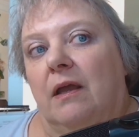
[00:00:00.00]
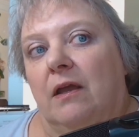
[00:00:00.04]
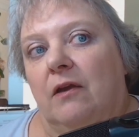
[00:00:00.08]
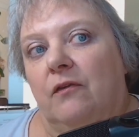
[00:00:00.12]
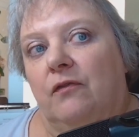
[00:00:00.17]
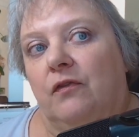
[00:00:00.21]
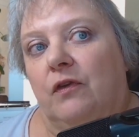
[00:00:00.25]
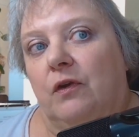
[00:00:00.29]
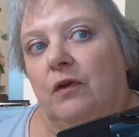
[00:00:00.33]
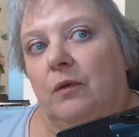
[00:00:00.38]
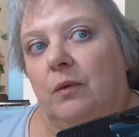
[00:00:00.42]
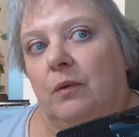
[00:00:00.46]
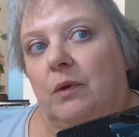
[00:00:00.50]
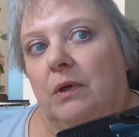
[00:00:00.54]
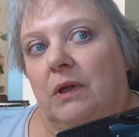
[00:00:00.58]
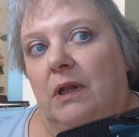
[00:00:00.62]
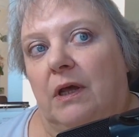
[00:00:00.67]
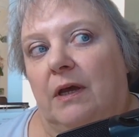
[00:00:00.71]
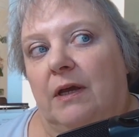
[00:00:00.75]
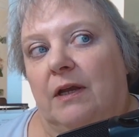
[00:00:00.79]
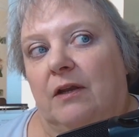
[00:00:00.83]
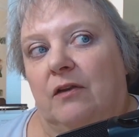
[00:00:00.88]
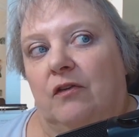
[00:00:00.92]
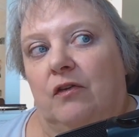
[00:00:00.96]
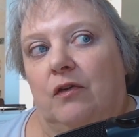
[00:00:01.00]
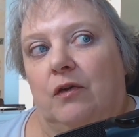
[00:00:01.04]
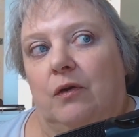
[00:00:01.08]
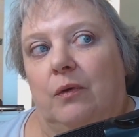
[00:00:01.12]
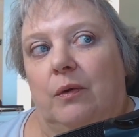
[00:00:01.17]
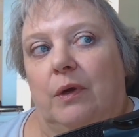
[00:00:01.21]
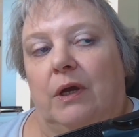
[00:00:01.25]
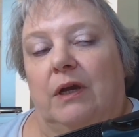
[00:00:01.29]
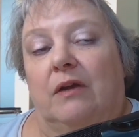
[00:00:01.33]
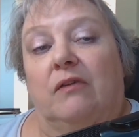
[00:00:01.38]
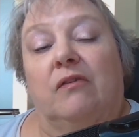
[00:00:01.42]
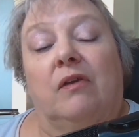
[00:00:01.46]
If you would like
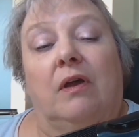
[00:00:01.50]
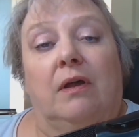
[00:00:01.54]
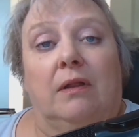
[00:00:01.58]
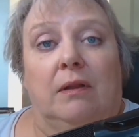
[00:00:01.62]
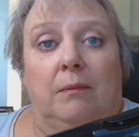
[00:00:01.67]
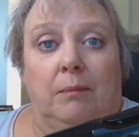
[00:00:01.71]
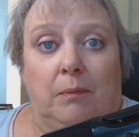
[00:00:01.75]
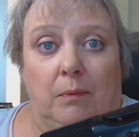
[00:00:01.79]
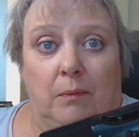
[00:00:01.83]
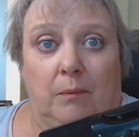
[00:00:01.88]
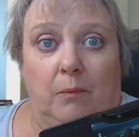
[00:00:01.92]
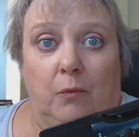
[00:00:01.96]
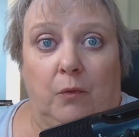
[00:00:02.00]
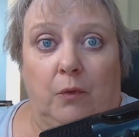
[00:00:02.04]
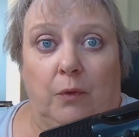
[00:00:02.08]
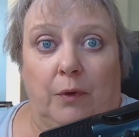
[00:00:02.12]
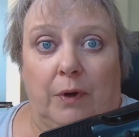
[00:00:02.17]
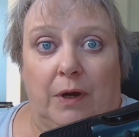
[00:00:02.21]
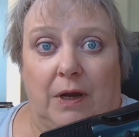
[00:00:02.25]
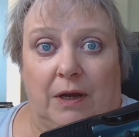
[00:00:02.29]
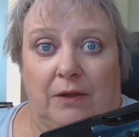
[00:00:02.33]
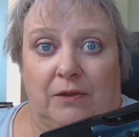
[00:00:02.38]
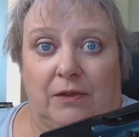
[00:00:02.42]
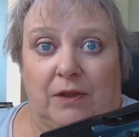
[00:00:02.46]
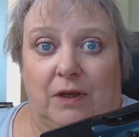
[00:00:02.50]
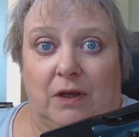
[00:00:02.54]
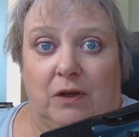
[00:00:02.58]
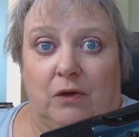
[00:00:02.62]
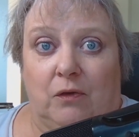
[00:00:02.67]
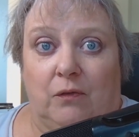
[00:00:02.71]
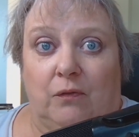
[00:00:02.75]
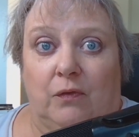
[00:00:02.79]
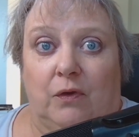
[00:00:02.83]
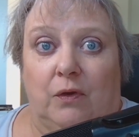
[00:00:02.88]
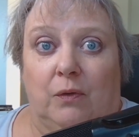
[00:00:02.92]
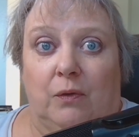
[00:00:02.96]
to excel more at the
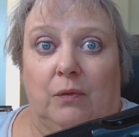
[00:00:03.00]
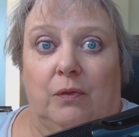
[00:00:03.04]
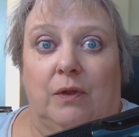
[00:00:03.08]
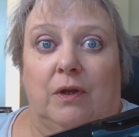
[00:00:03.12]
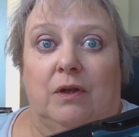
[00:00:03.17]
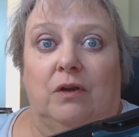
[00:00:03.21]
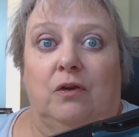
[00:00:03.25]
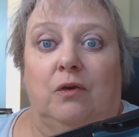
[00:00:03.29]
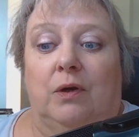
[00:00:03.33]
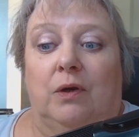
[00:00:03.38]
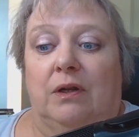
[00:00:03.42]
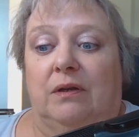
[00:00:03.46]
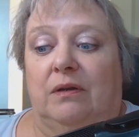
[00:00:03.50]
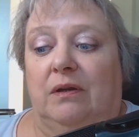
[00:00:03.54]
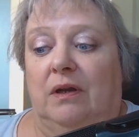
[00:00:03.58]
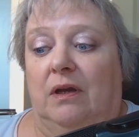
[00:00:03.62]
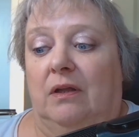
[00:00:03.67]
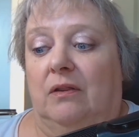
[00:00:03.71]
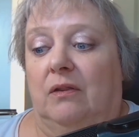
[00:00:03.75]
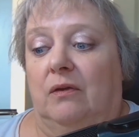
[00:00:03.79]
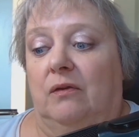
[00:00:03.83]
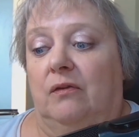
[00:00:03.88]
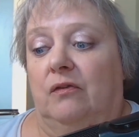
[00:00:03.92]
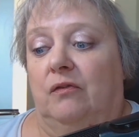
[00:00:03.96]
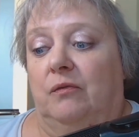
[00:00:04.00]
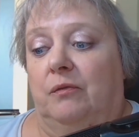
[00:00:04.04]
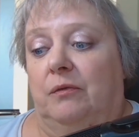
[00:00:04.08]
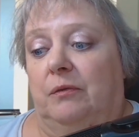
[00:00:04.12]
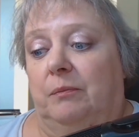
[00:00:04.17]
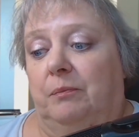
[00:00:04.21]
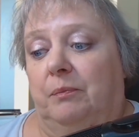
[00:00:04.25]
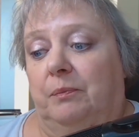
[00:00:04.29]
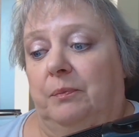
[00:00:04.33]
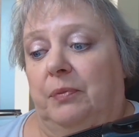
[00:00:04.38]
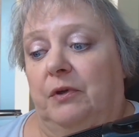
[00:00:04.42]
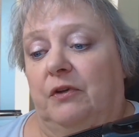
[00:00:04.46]
interview, then you could take those
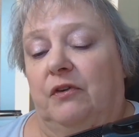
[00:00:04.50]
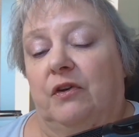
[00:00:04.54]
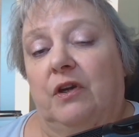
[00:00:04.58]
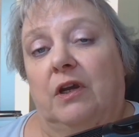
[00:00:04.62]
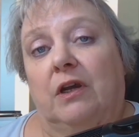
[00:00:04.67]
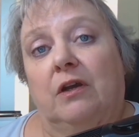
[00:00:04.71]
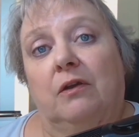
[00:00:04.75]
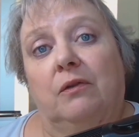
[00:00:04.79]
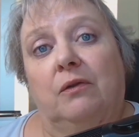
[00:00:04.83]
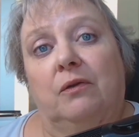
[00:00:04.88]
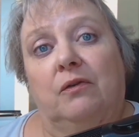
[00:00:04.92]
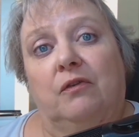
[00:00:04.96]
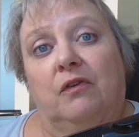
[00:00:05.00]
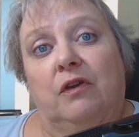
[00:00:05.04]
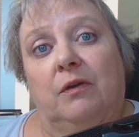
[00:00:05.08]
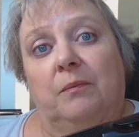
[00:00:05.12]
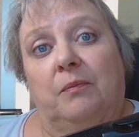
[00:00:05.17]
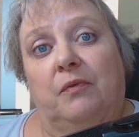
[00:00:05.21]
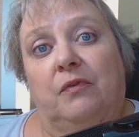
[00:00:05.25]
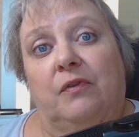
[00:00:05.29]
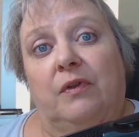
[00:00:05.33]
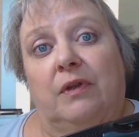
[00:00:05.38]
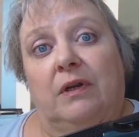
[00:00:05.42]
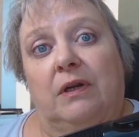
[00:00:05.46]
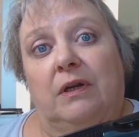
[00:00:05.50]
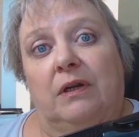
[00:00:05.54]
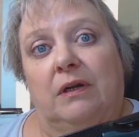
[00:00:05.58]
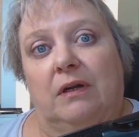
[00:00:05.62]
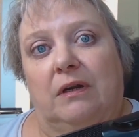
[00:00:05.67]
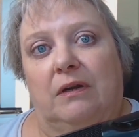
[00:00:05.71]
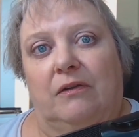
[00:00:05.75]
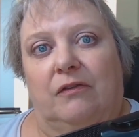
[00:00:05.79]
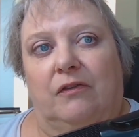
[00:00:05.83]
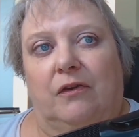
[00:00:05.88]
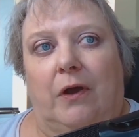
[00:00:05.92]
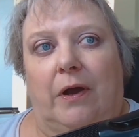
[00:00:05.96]
particular tips that it
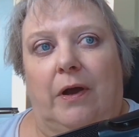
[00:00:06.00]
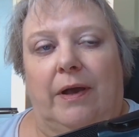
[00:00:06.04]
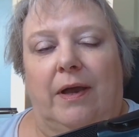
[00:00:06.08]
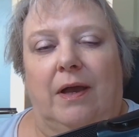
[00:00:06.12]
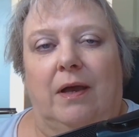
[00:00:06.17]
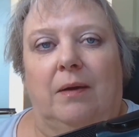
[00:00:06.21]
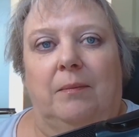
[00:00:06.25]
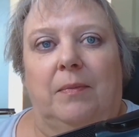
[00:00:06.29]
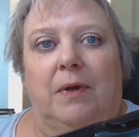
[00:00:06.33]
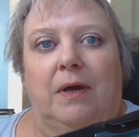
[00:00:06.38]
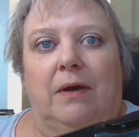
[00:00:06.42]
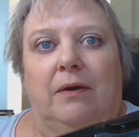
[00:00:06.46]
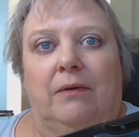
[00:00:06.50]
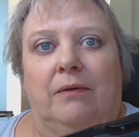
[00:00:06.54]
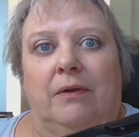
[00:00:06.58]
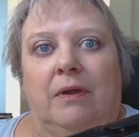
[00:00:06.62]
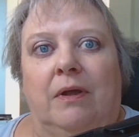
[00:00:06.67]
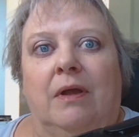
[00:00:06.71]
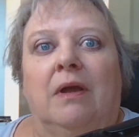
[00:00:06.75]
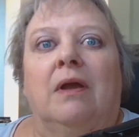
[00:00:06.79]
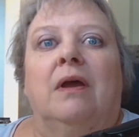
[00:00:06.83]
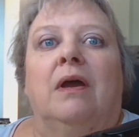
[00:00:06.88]
is talking about